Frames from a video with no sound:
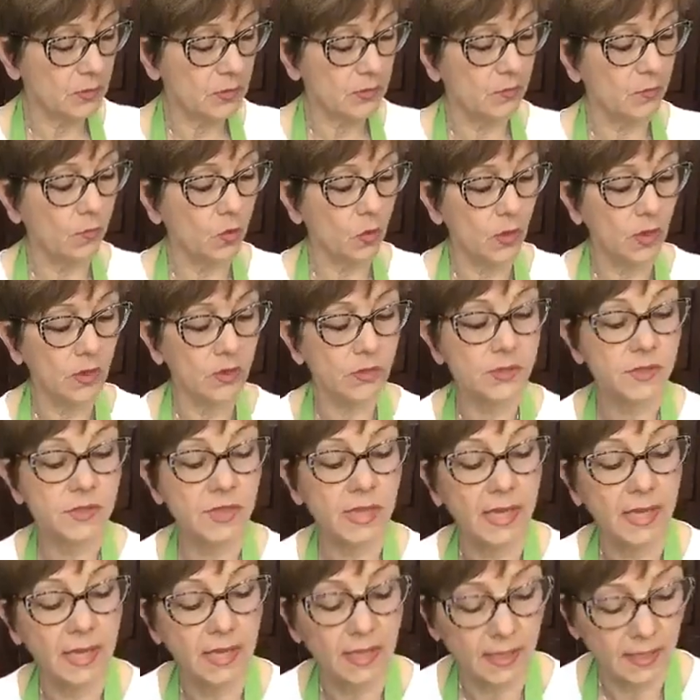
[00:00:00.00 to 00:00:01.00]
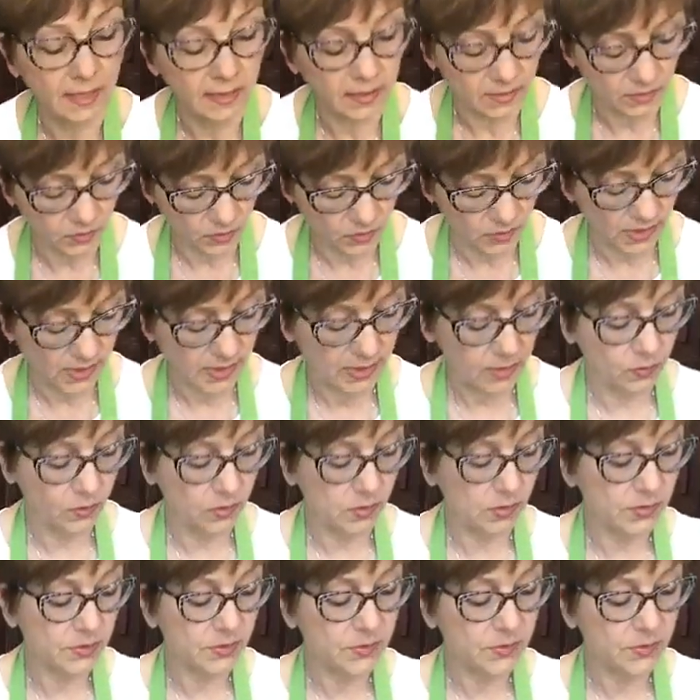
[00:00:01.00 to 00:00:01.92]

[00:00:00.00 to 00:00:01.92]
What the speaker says: for us, and when I was